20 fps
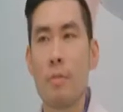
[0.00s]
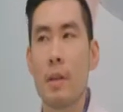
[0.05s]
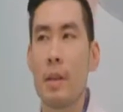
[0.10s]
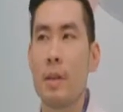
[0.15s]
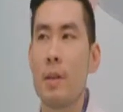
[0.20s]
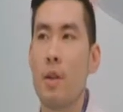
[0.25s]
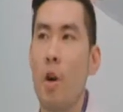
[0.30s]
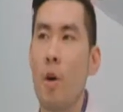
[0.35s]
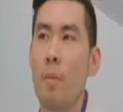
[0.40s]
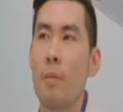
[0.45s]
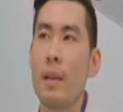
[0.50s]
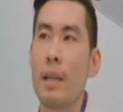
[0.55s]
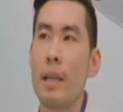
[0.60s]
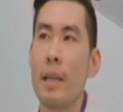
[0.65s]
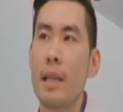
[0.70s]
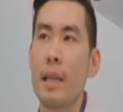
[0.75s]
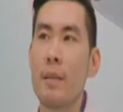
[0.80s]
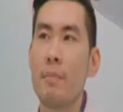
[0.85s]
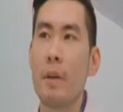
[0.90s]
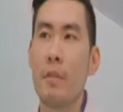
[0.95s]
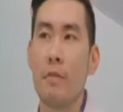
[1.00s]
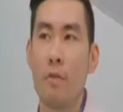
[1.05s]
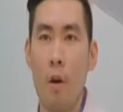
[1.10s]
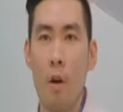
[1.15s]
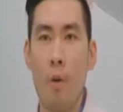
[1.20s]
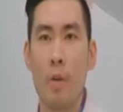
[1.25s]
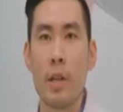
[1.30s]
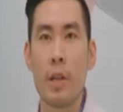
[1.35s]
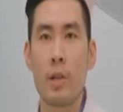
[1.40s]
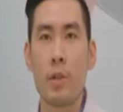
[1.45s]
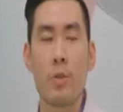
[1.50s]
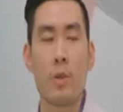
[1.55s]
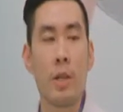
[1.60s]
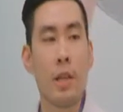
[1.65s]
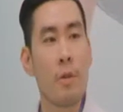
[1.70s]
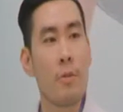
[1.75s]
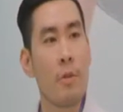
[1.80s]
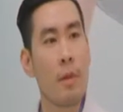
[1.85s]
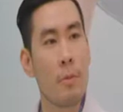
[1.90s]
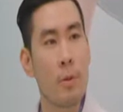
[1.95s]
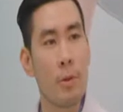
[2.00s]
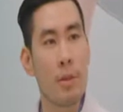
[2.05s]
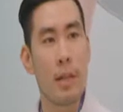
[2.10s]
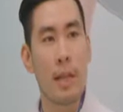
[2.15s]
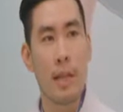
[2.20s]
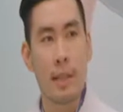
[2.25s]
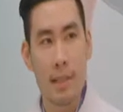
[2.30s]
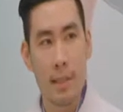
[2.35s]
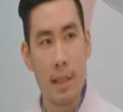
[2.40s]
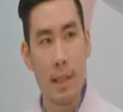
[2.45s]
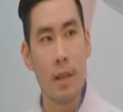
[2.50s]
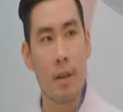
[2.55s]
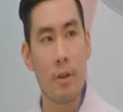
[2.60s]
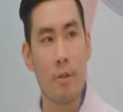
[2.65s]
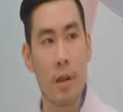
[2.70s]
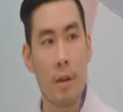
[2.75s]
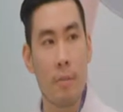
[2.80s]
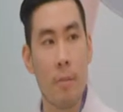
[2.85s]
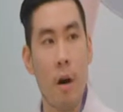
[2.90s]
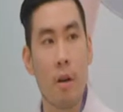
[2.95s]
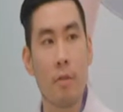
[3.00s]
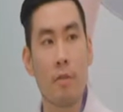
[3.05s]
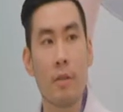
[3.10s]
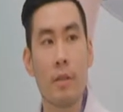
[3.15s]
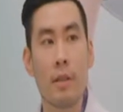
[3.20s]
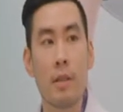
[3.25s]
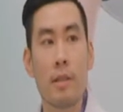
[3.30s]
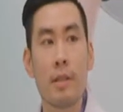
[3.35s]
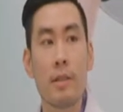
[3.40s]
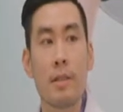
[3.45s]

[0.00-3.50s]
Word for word: but normally before we do it, we put anesthetic cream on first,